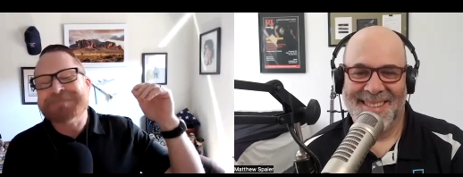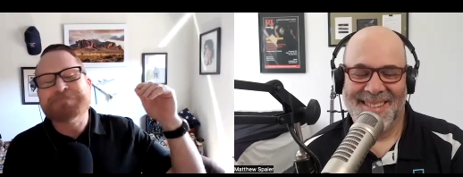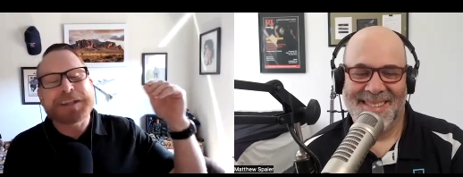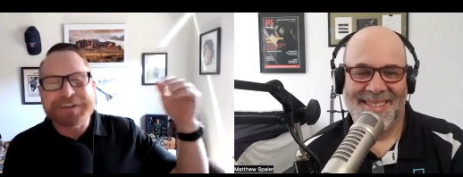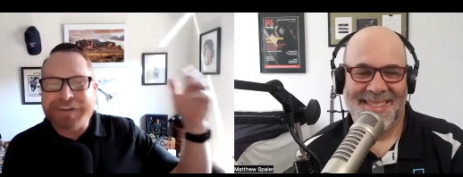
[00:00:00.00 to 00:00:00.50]

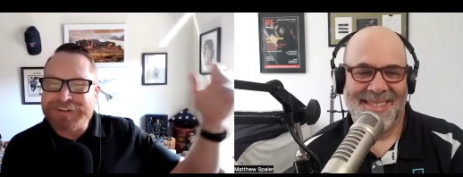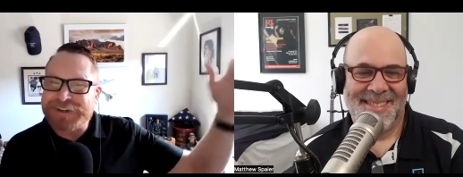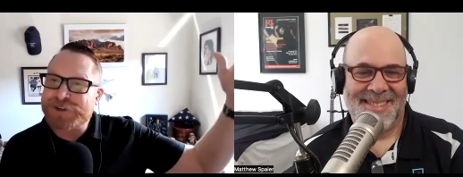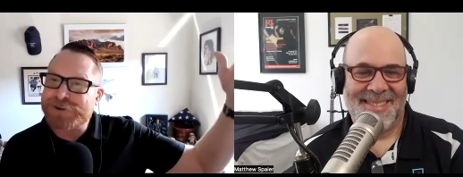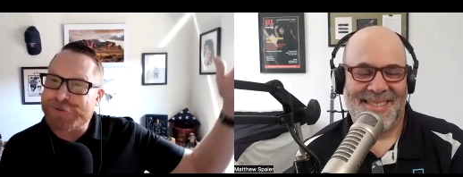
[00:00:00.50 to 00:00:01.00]
Speaker 1: but it did
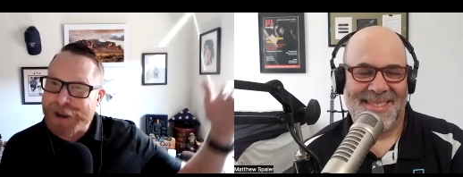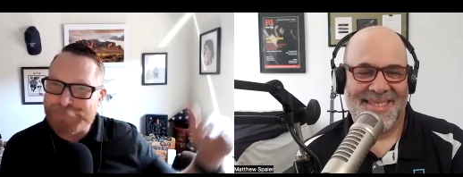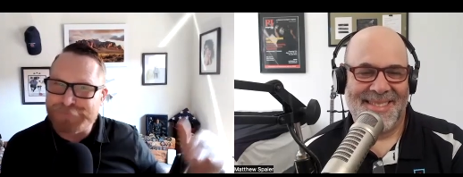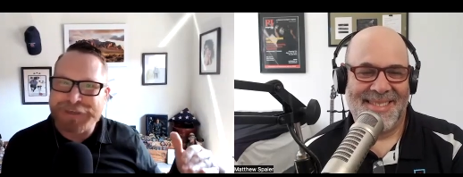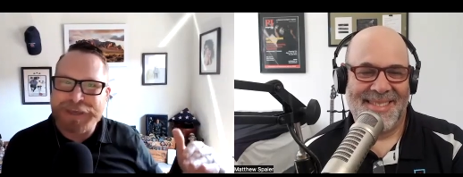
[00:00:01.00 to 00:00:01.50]

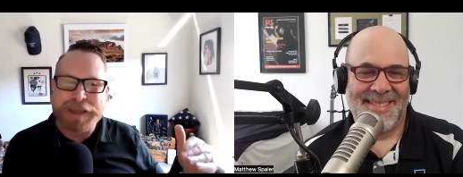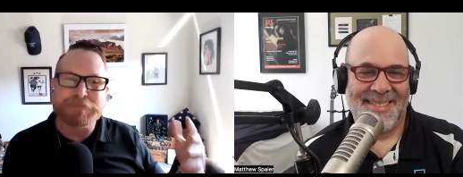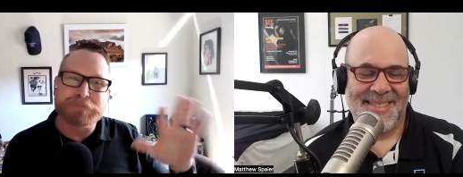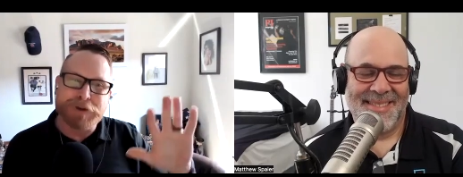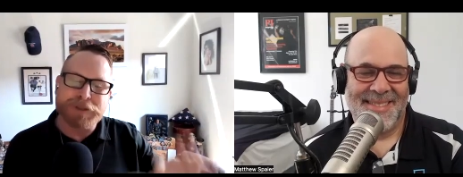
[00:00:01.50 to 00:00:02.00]
describe the game.
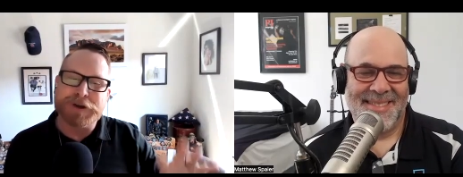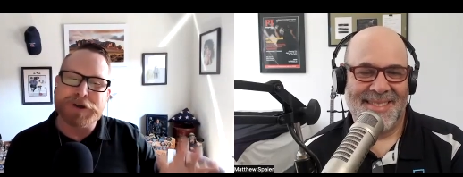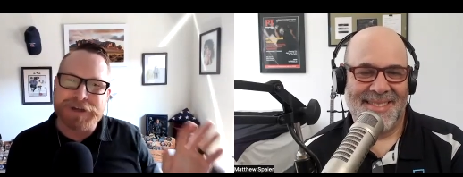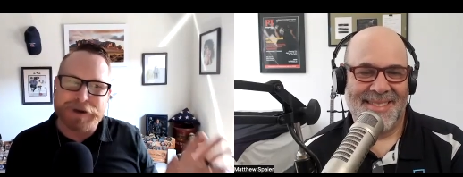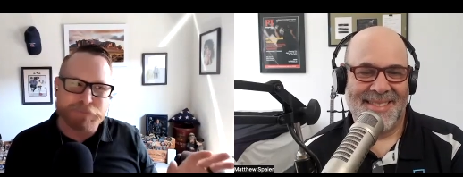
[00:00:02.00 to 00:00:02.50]
And by the way,
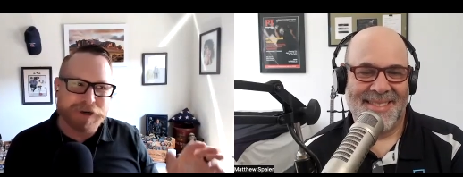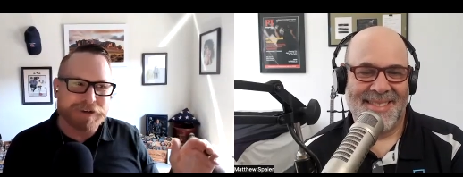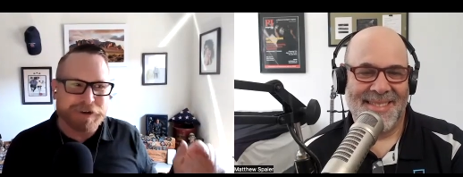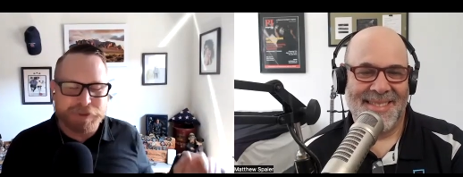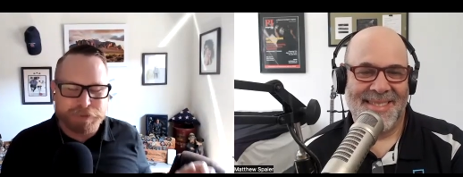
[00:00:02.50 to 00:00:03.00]
Tom Brady
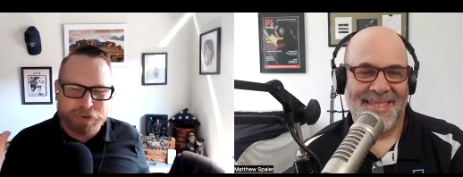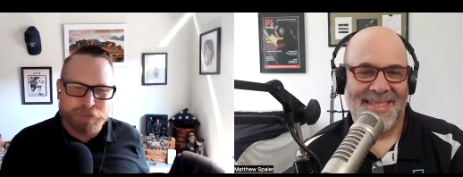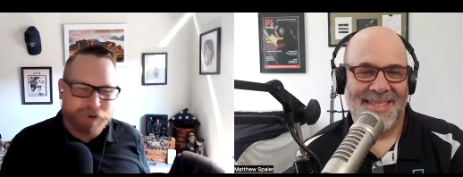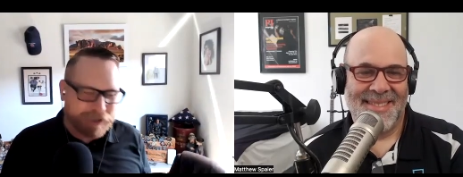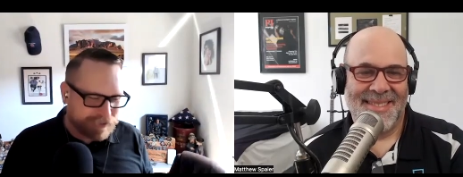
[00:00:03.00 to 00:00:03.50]
didn't throw the
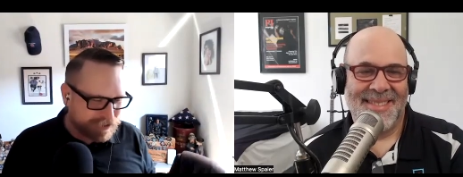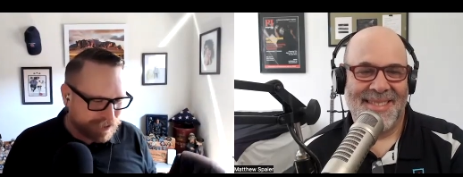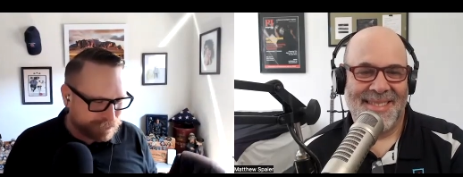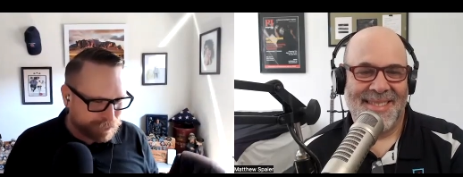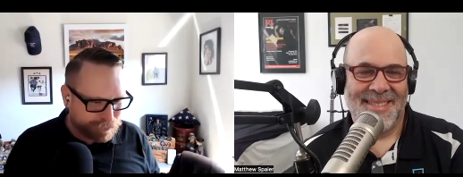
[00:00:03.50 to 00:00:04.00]
winning
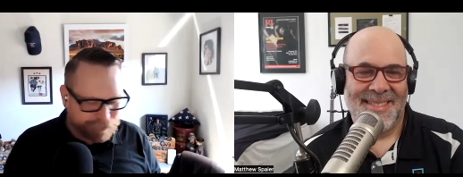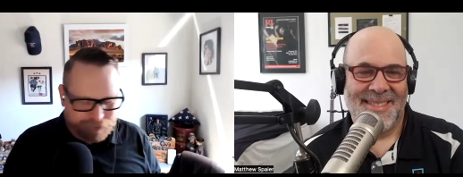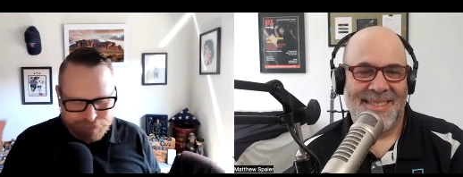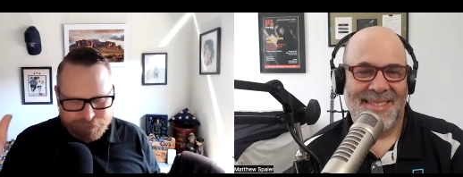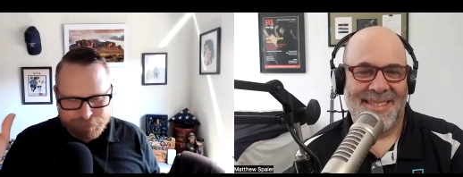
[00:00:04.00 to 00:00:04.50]
super
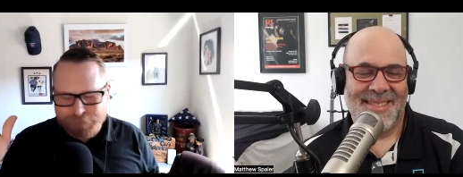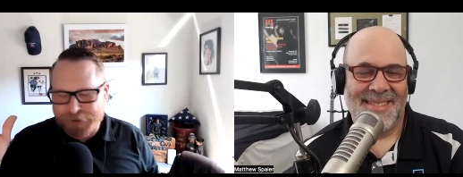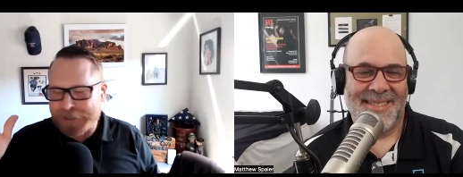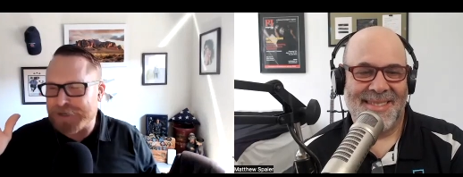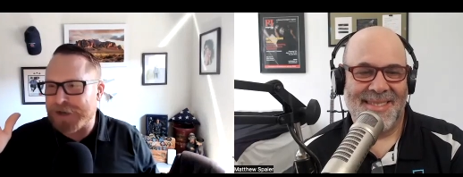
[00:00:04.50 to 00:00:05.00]
or
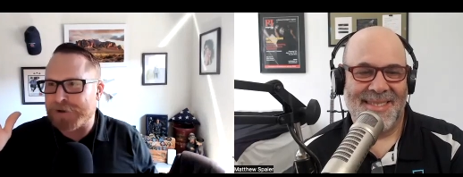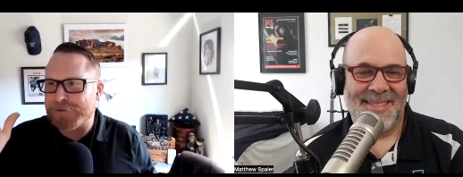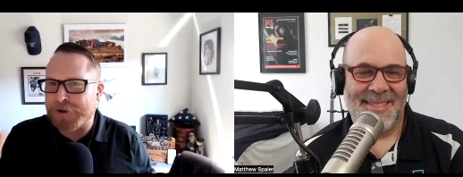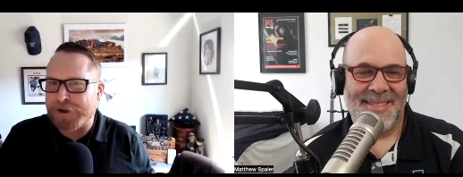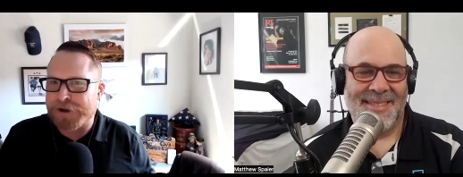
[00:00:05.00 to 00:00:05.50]
winning uh,
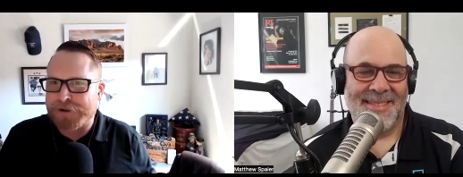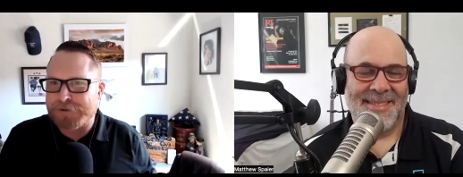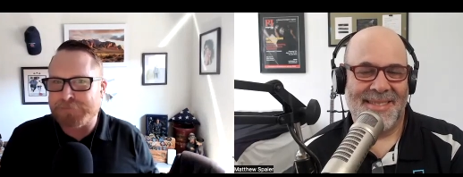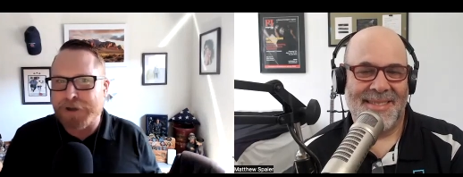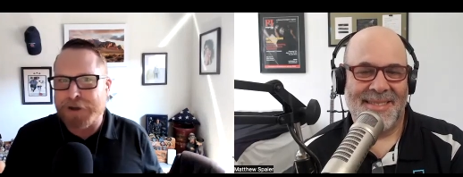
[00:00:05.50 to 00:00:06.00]
uh,
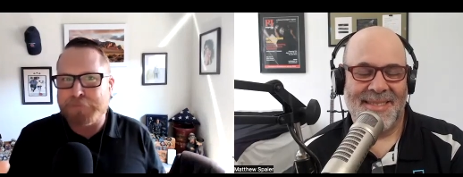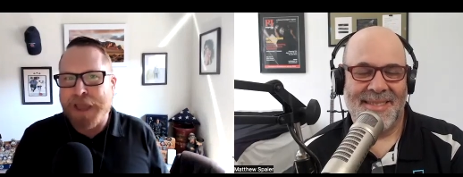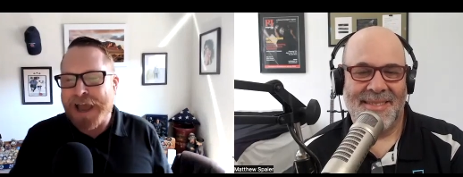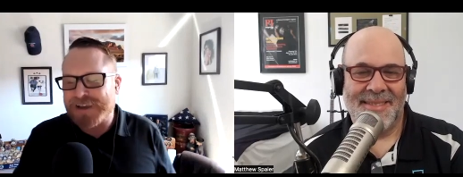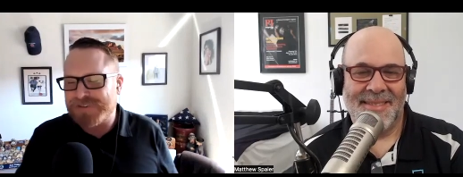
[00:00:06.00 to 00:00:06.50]
a
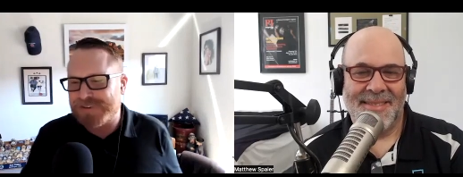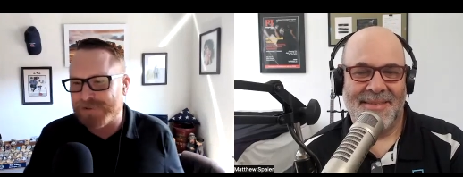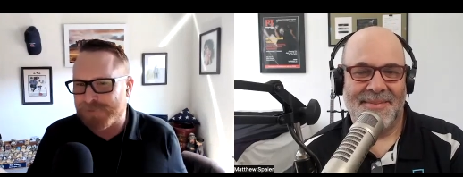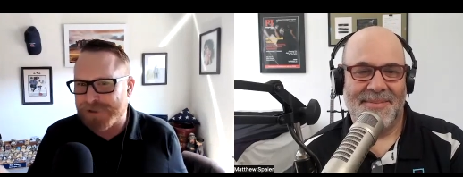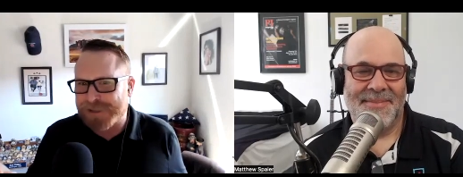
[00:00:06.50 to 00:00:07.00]
pass to
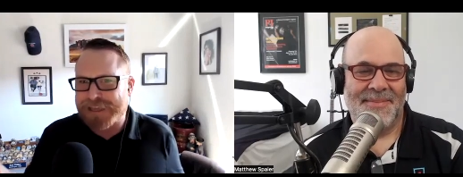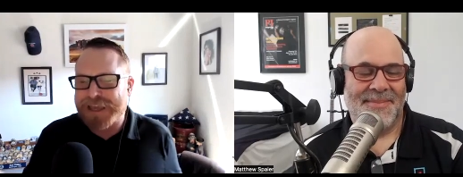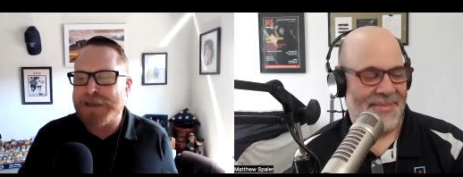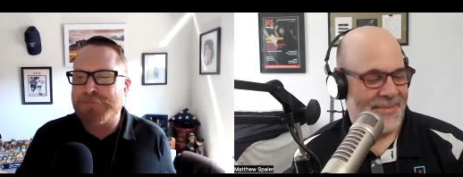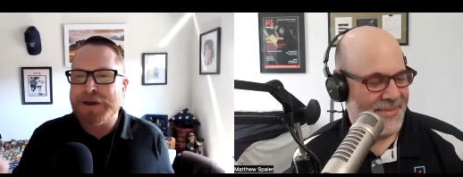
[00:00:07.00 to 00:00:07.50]
win the
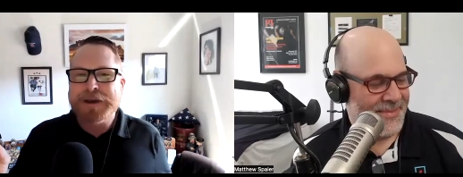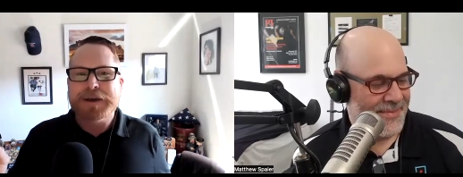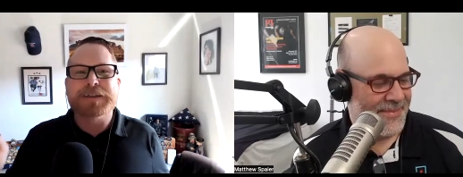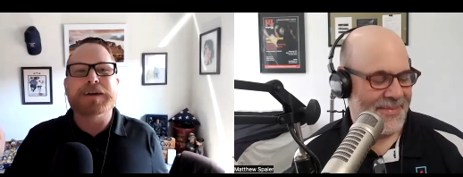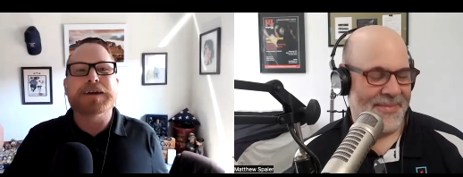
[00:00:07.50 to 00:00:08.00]
game.
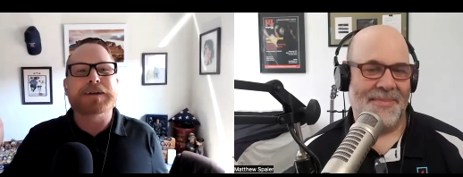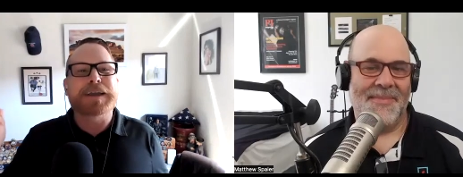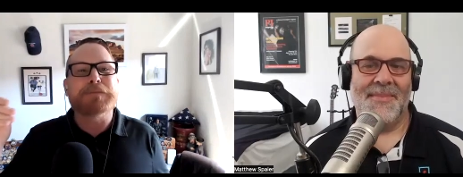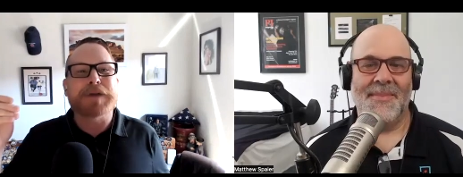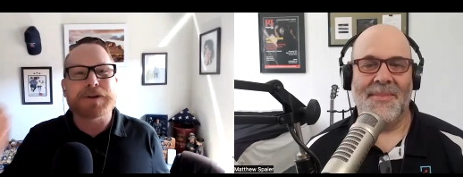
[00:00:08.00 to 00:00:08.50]
It, it
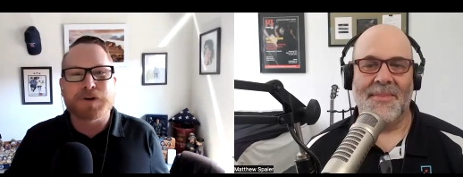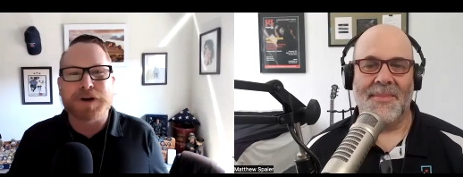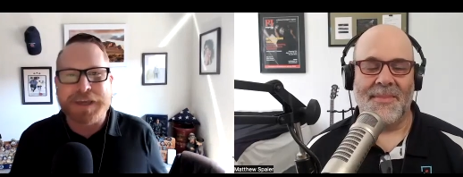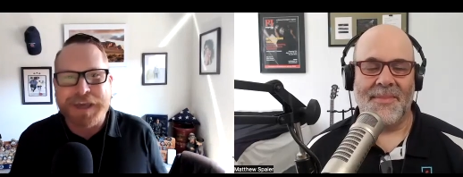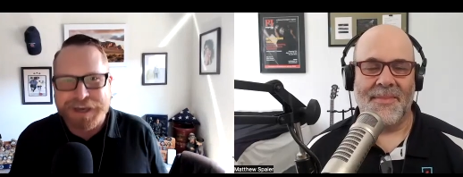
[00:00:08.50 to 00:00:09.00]
came down to a
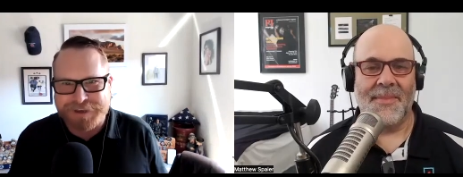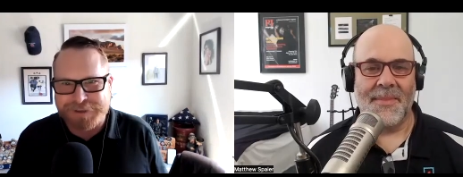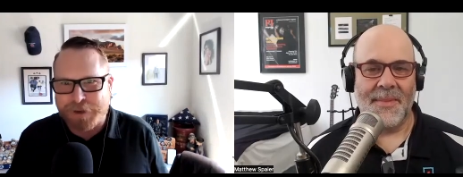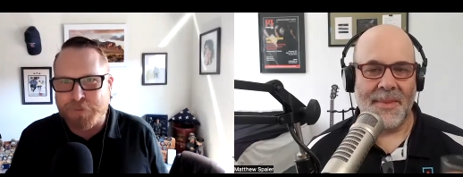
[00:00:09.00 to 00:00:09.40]
kick. They